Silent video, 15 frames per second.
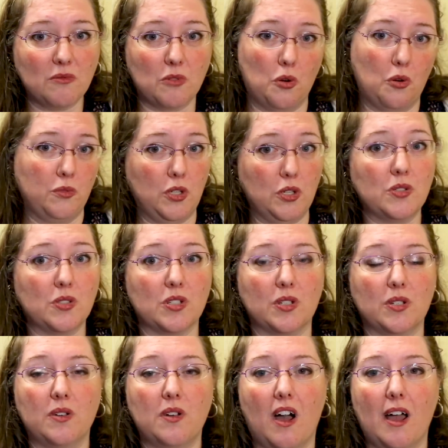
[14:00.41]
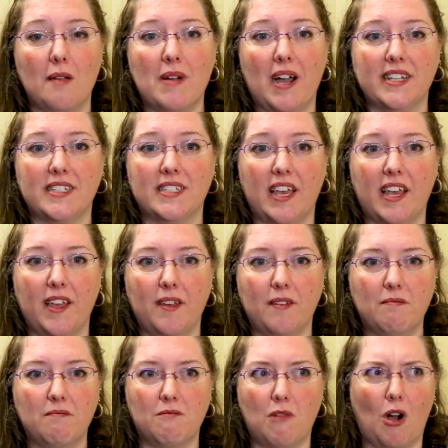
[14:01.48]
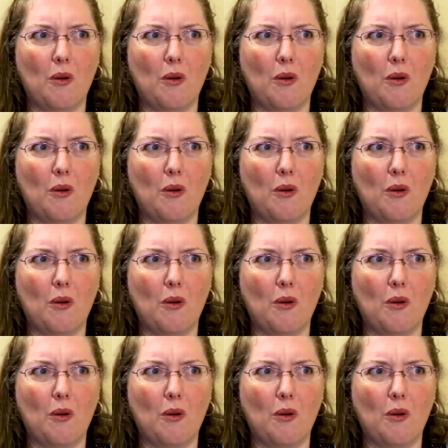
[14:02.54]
or used to, I might say, "Oh